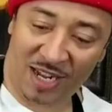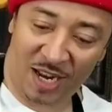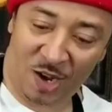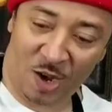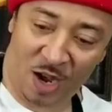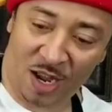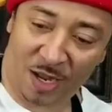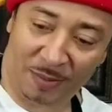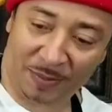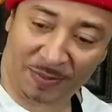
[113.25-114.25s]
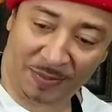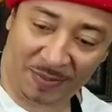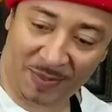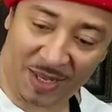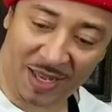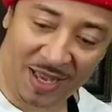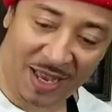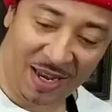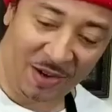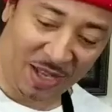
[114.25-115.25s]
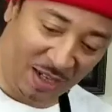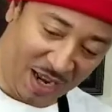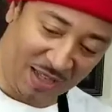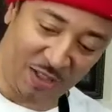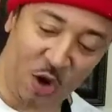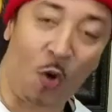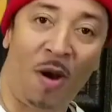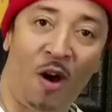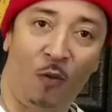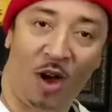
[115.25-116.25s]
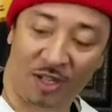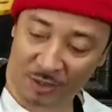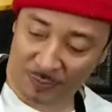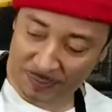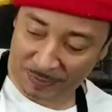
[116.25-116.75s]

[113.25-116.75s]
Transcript: Shake it on up. No, that look like Scope mouthwash.